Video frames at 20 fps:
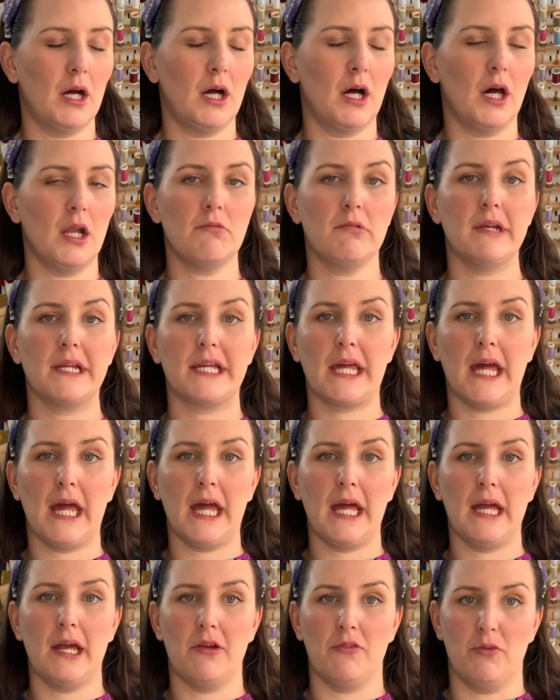don't really
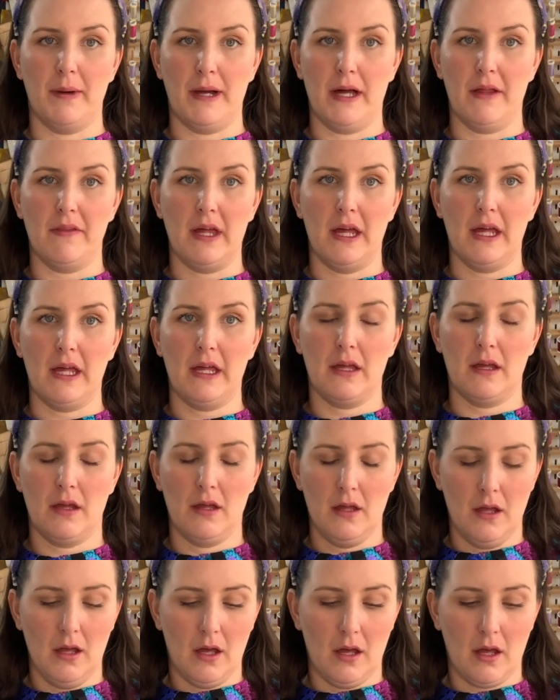care about that.
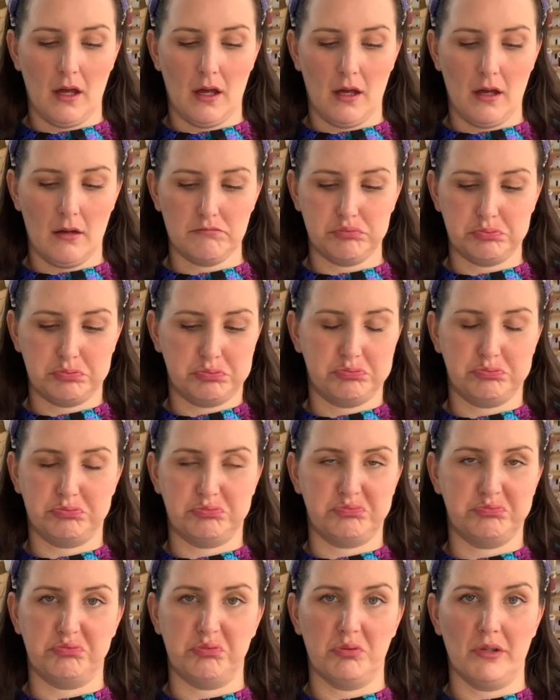
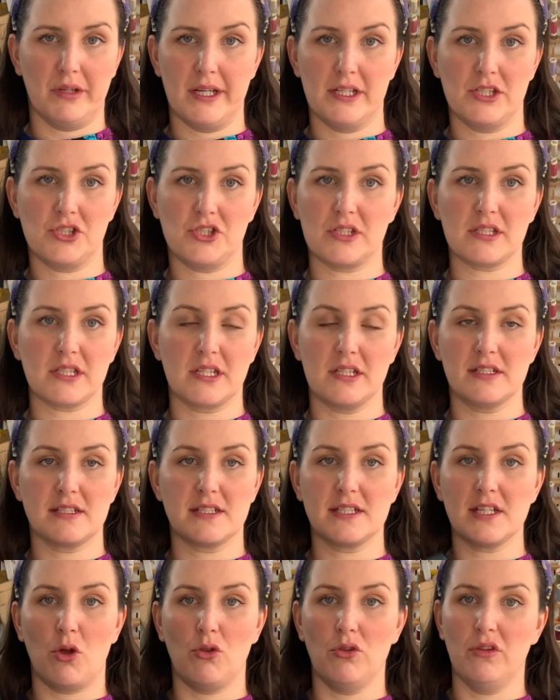It's just going to
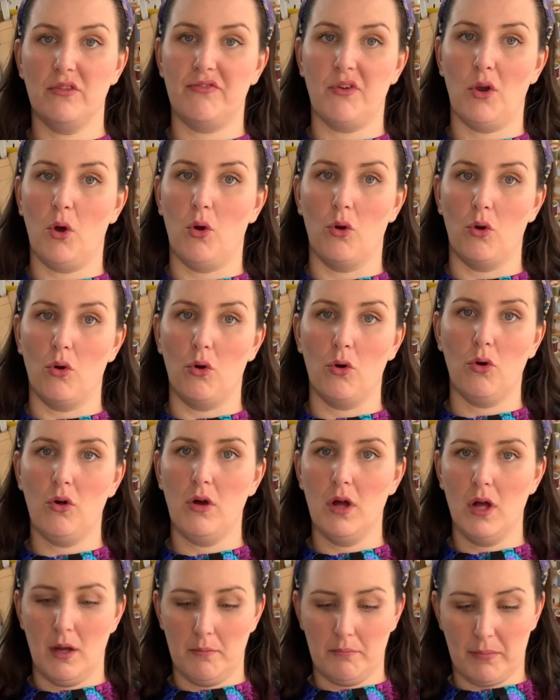sit on the floor
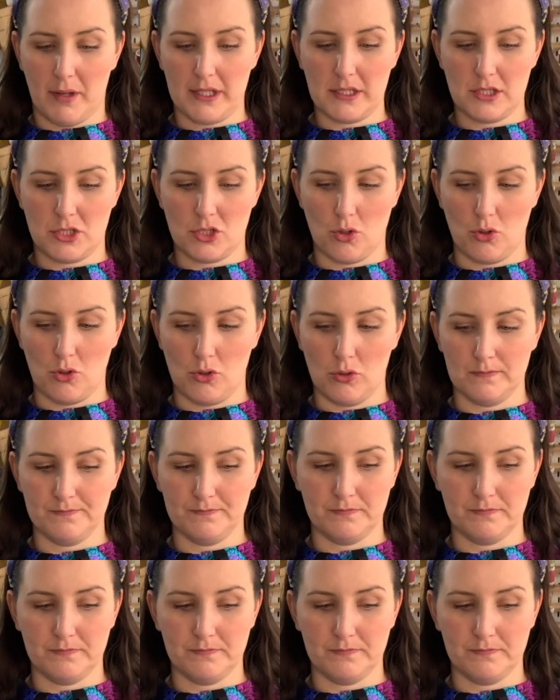by the door,